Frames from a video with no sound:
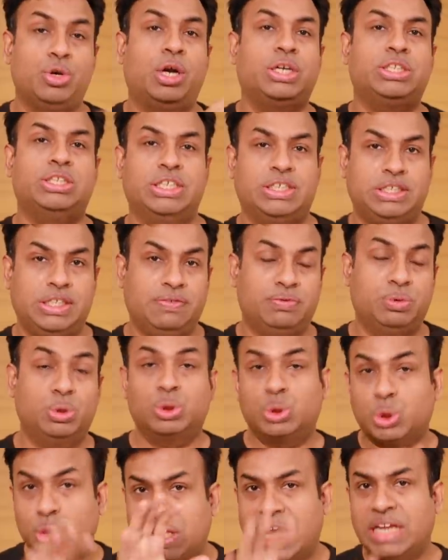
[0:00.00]
not
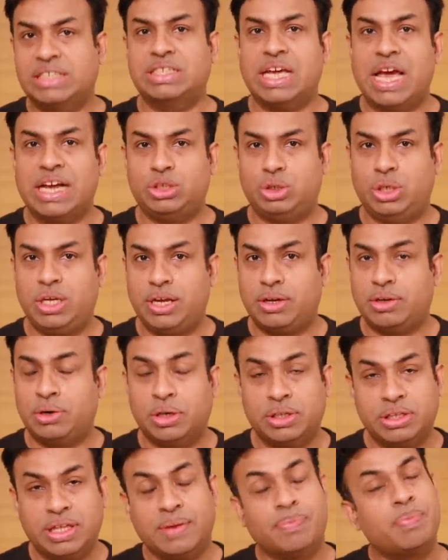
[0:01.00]
sixty-four, so that's actually a
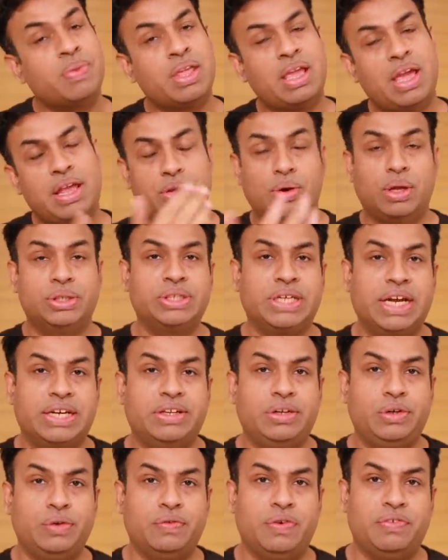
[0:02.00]
good thing, and you also
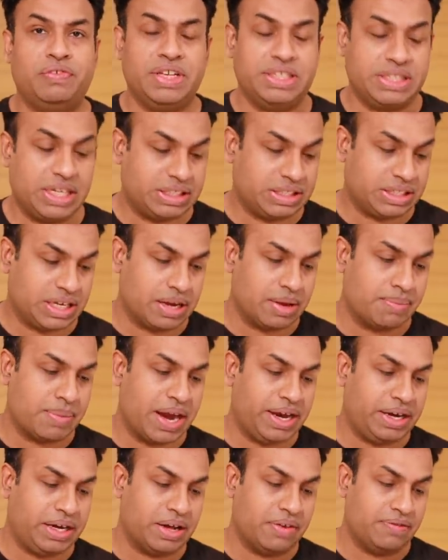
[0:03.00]
get the two hundred fifty-six
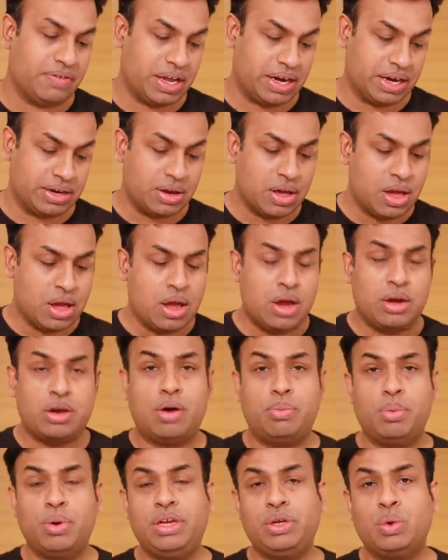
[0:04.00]
gigabyte uh, variant.
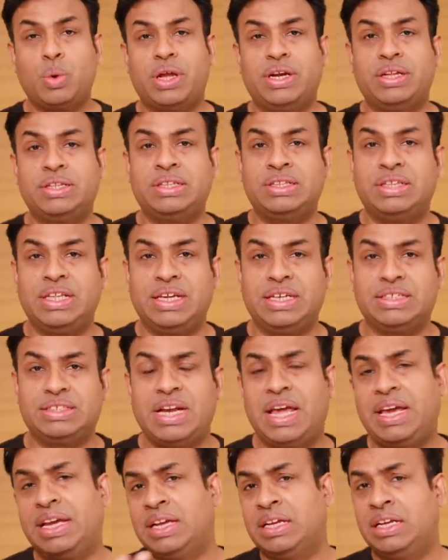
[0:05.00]
Now moving to another thing
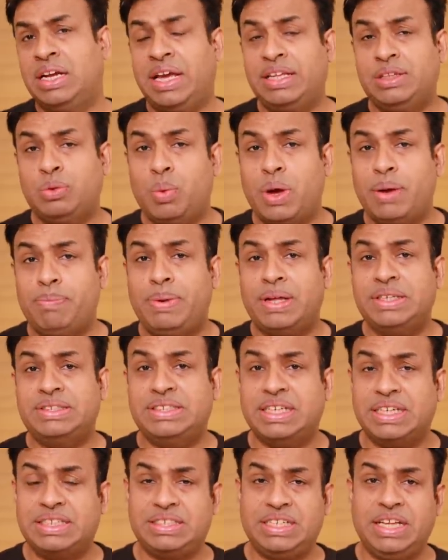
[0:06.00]
is like uh, like the OnePlus
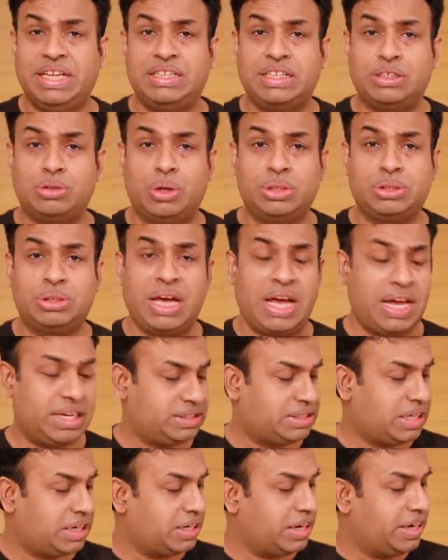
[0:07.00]
sixty, this also
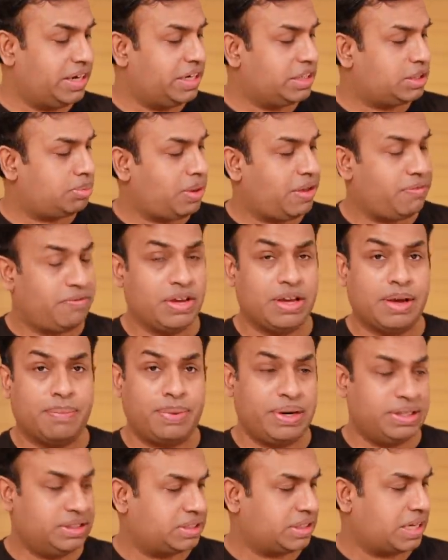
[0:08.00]
has that in-display
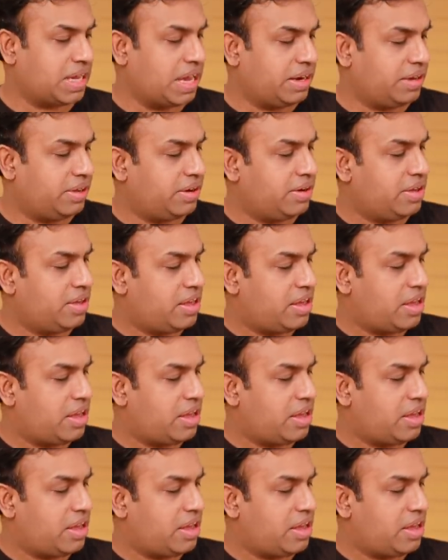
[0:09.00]
fingerprint scanner,